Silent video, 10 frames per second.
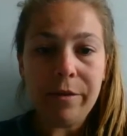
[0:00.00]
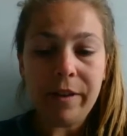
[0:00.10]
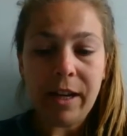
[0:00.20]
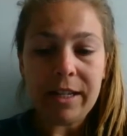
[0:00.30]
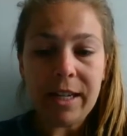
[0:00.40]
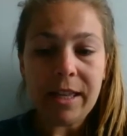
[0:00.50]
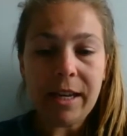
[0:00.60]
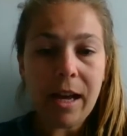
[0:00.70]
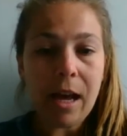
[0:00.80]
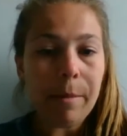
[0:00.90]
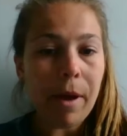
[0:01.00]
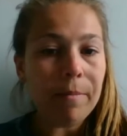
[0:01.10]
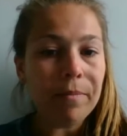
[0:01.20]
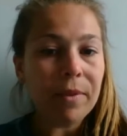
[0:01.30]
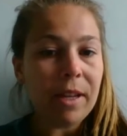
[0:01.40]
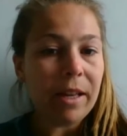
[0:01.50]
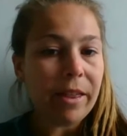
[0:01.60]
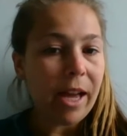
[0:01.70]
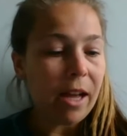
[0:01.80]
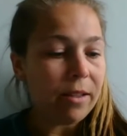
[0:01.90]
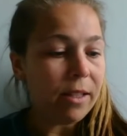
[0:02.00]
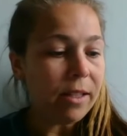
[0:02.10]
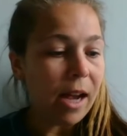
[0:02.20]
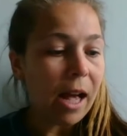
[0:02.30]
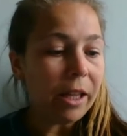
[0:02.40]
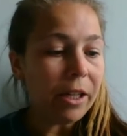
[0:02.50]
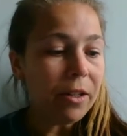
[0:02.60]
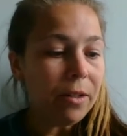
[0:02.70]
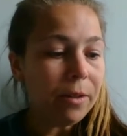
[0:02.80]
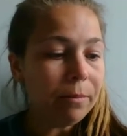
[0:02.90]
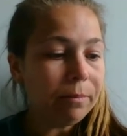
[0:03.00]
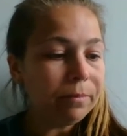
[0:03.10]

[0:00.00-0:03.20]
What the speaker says: forgot to add that comma, $1,000,